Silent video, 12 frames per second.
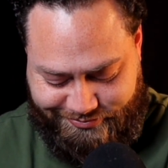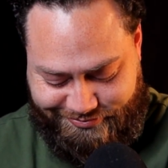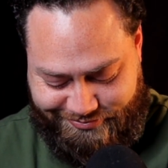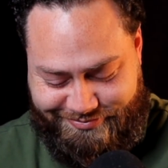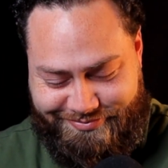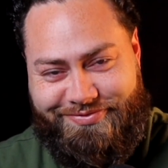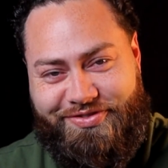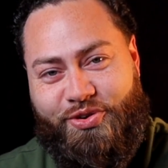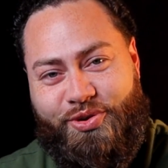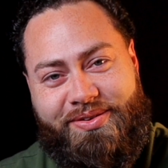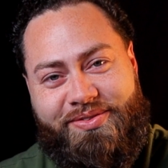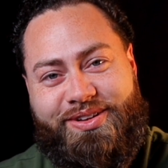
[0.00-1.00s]

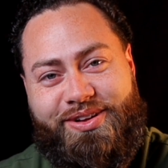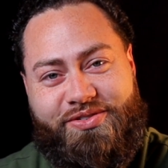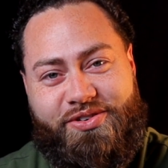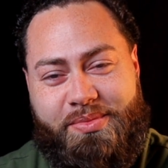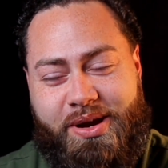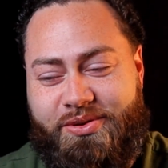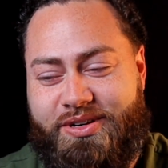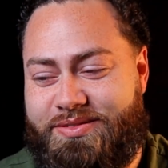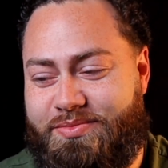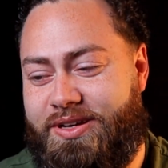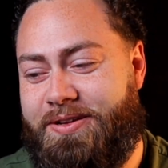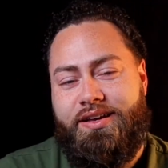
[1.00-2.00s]
4-leaf clover on my
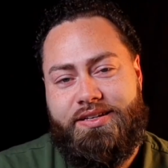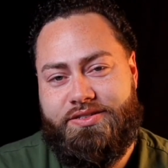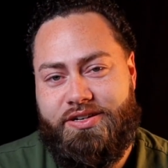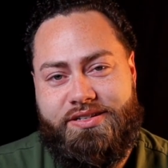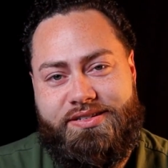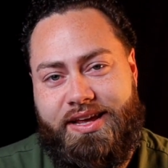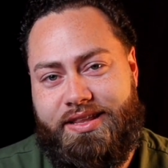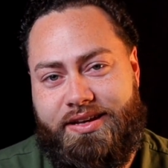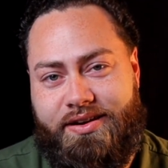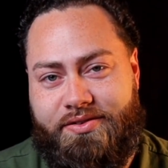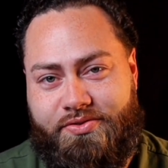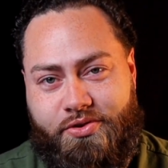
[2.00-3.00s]
wrist, but it's gonna stay
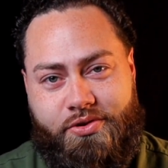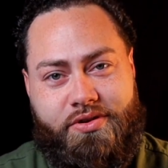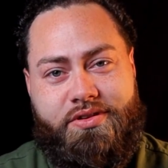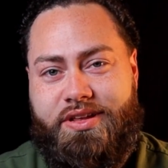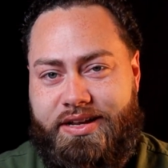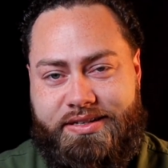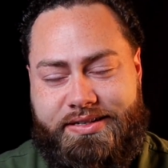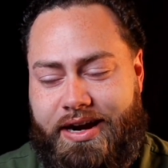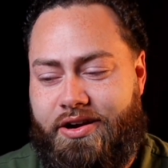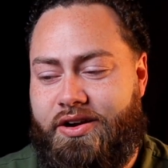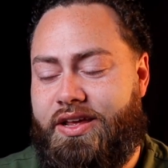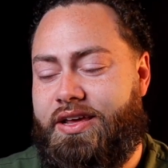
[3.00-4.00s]
there for the
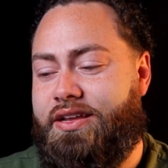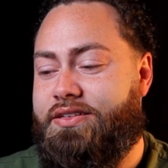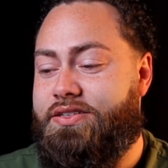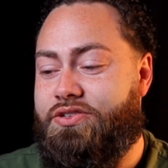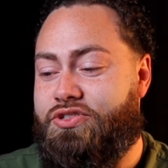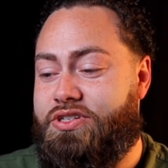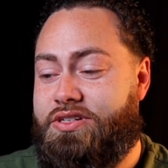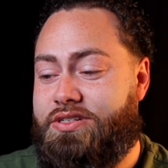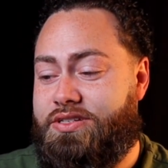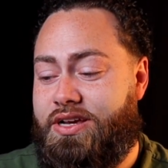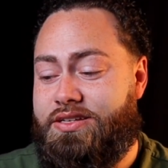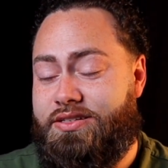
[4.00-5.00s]
entirety until she
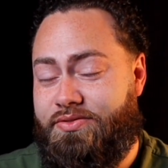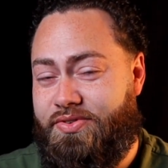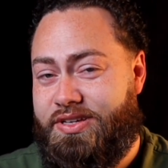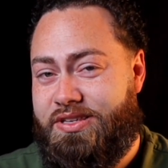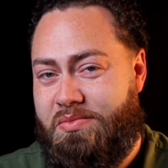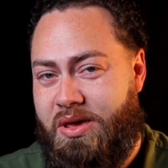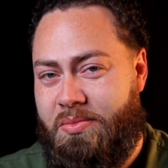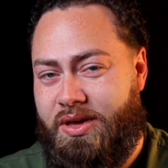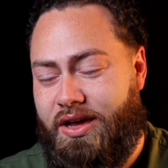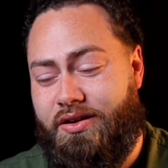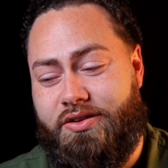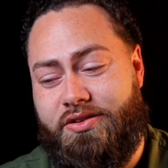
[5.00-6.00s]
decides to fix it. Maybe,
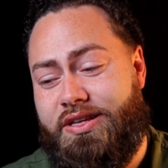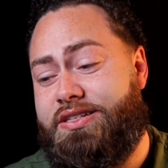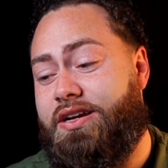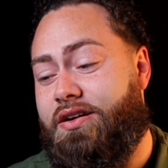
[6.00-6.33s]
I don't know, that shit